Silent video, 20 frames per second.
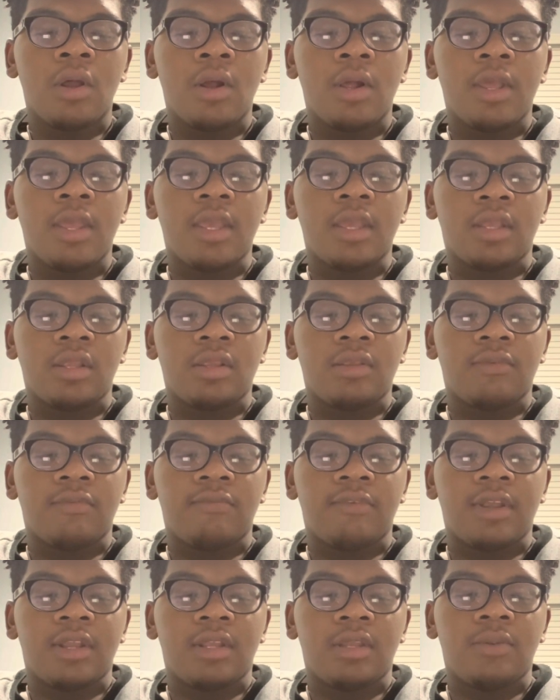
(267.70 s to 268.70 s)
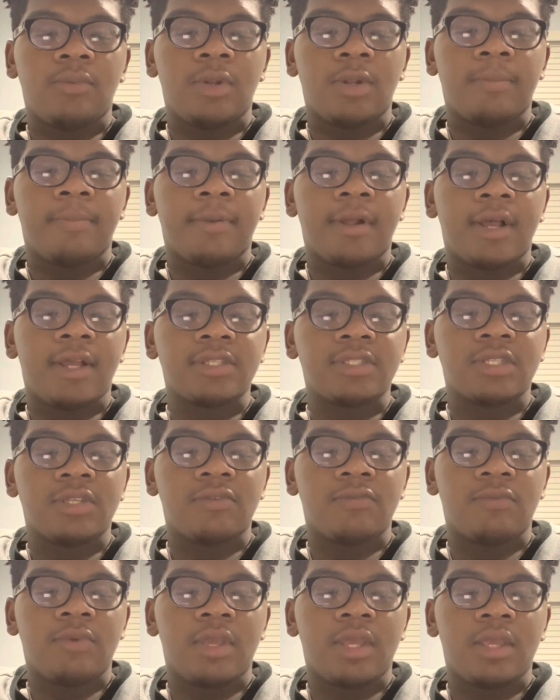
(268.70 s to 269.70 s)
It can affect you in a positive
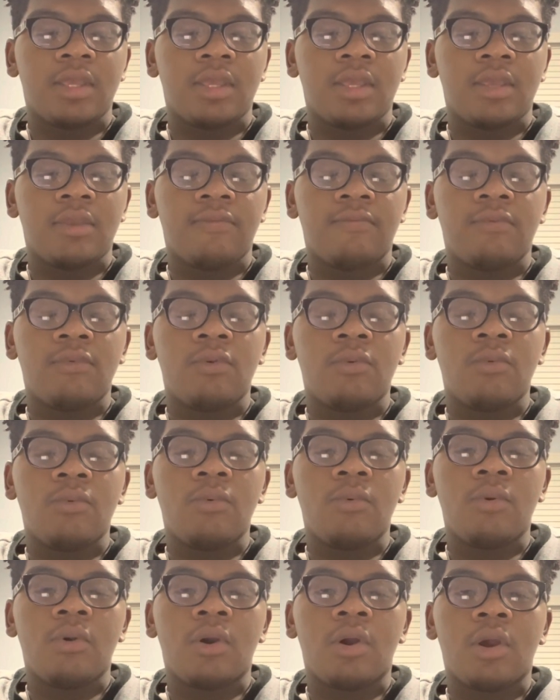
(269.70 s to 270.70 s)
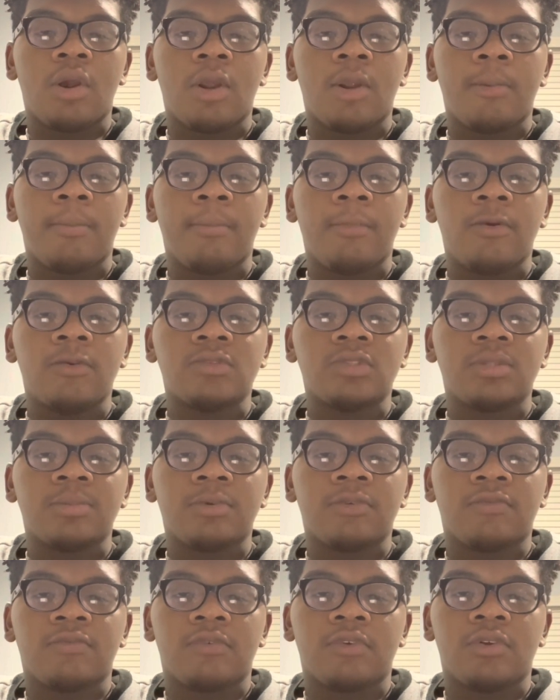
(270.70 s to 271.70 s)
way if you are mostly
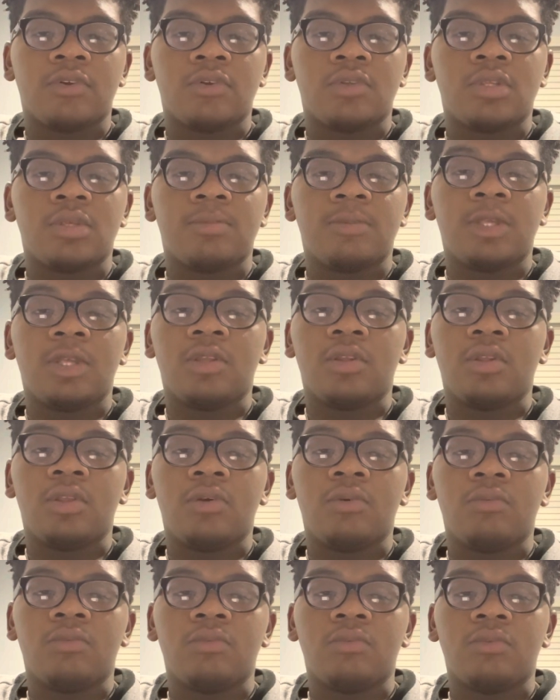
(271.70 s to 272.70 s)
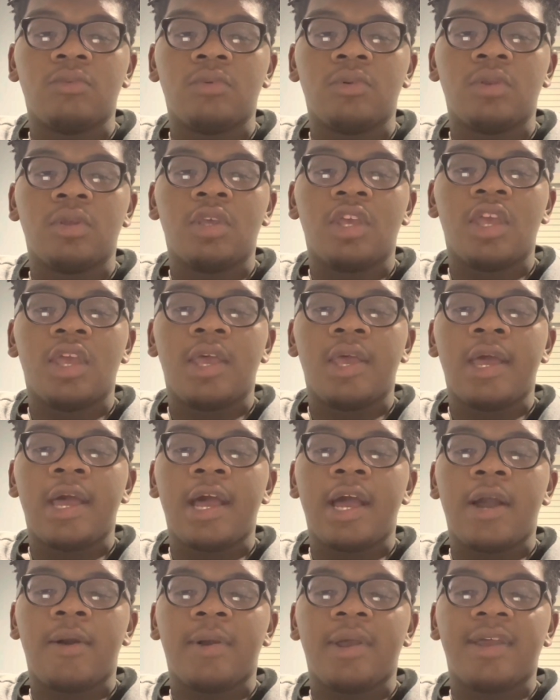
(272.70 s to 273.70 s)
prefer to be alone.
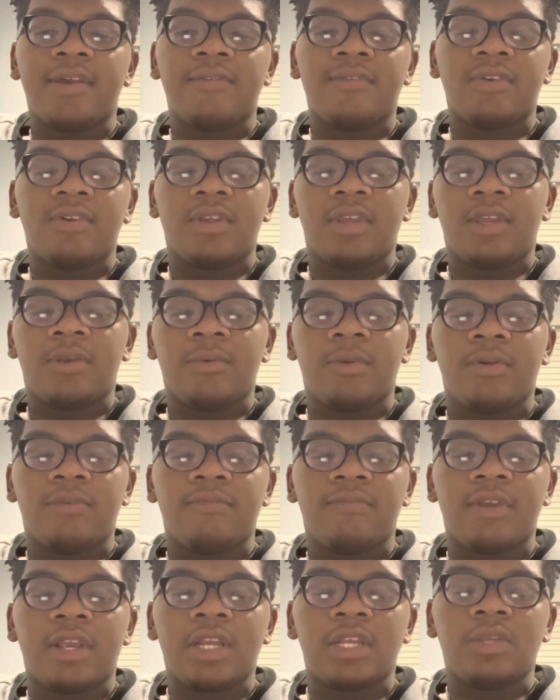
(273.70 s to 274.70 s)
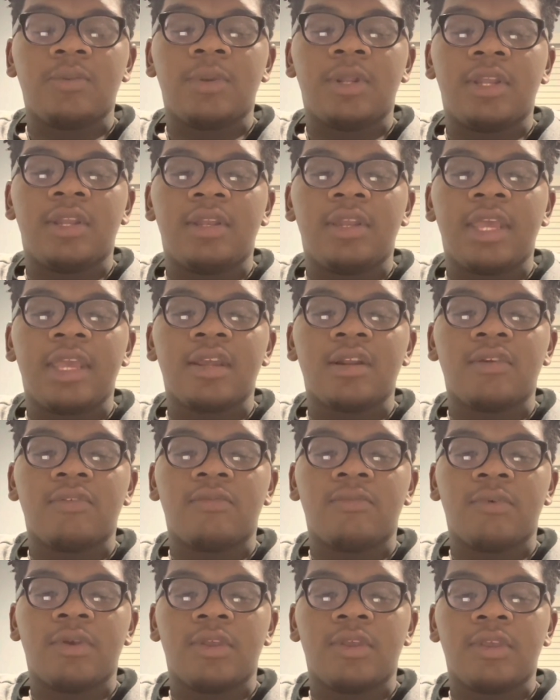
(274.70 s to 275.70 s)
However, it would affect you in a negative
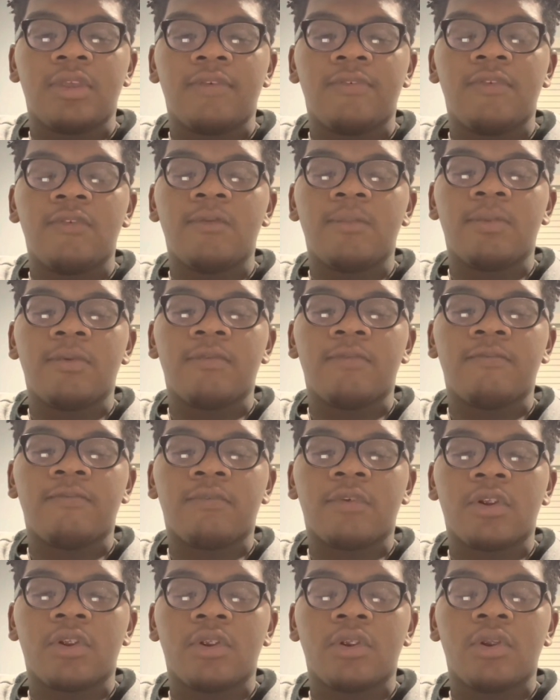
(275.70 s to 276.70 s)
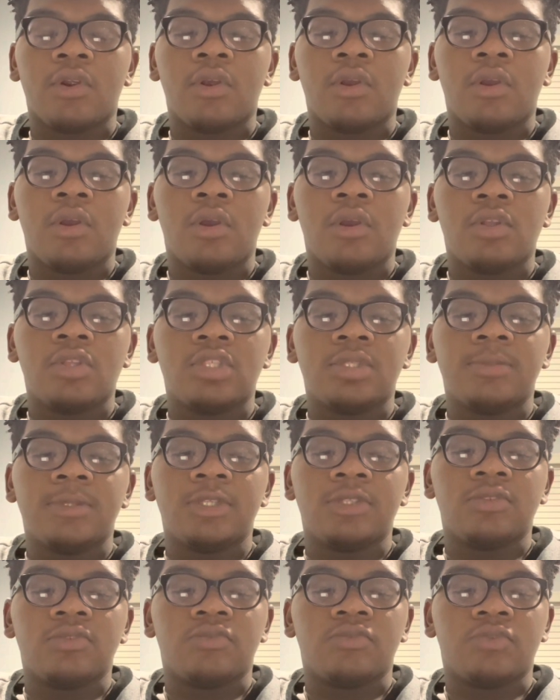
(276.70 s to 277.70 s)
way if you prefer to be
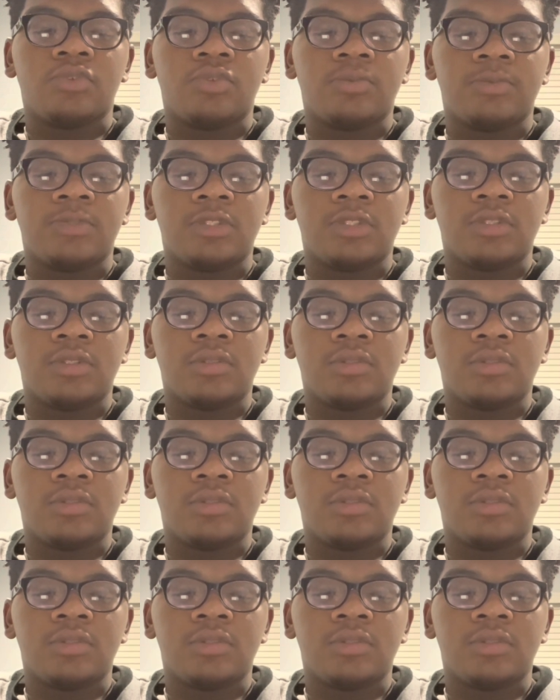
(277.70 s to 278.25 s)
in groups.